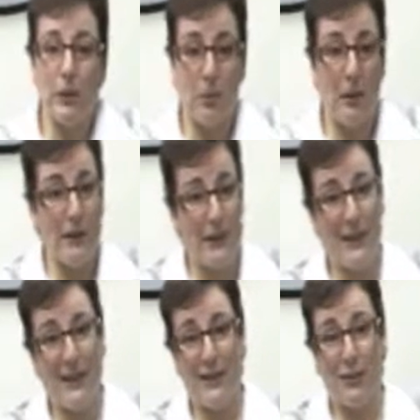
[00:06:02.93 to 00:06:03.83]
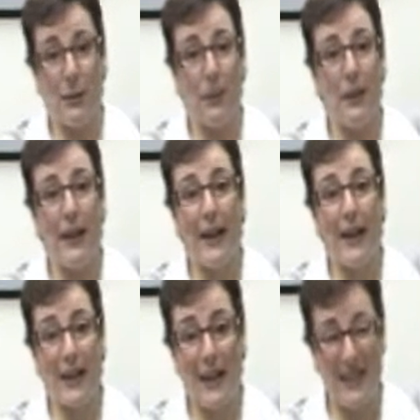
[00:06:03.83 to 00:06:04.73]
supposed to discriminate
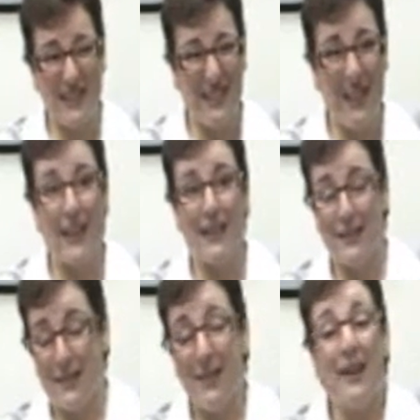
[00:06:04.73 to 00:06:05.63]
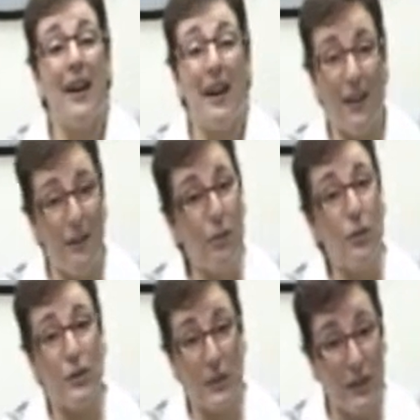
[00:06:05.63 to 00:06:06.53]
against age,
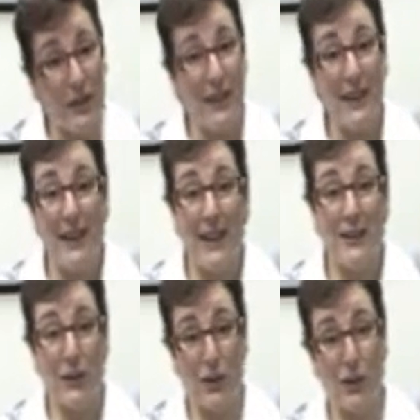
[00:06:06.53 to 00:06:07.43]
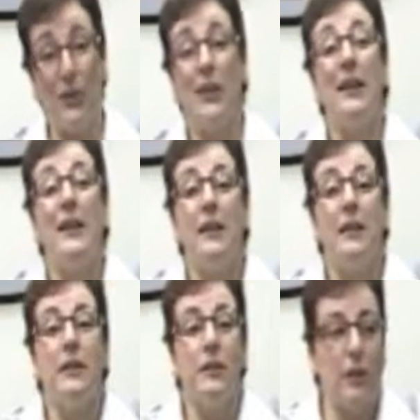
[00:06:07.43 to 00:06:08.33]
unfortunately they do.
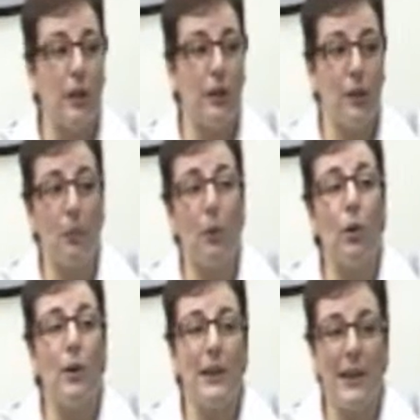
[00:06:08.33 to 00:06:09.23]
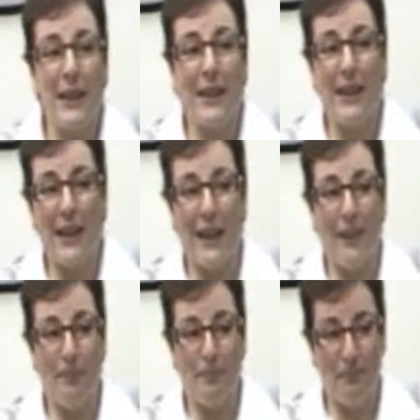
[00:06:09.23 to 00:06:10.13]
So the more you
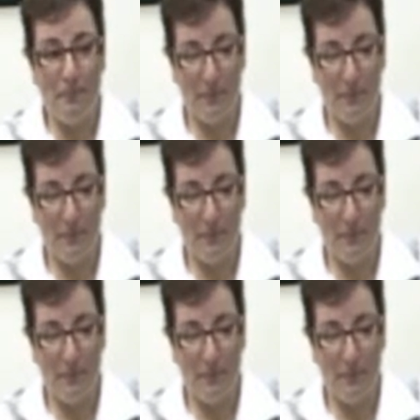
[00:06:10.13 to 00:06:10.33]
can,